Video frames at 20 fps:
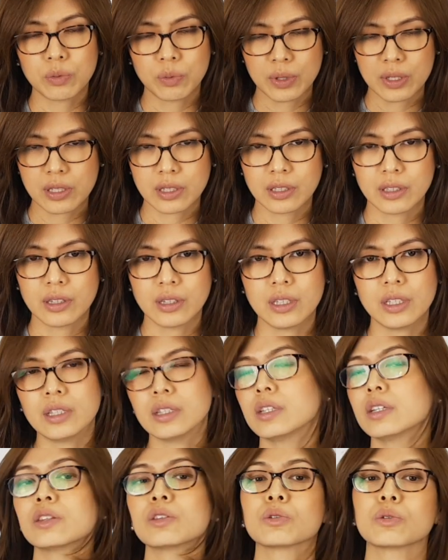We still
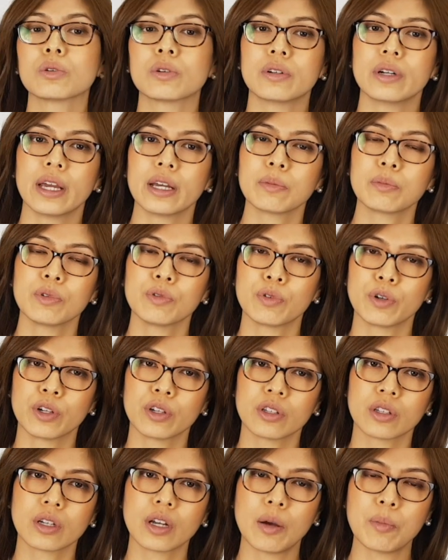need it to correct before you
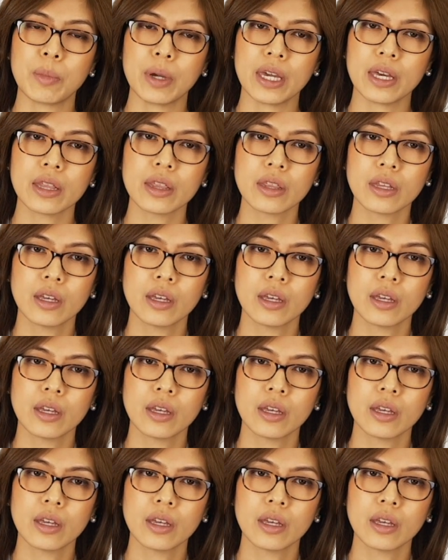can come in.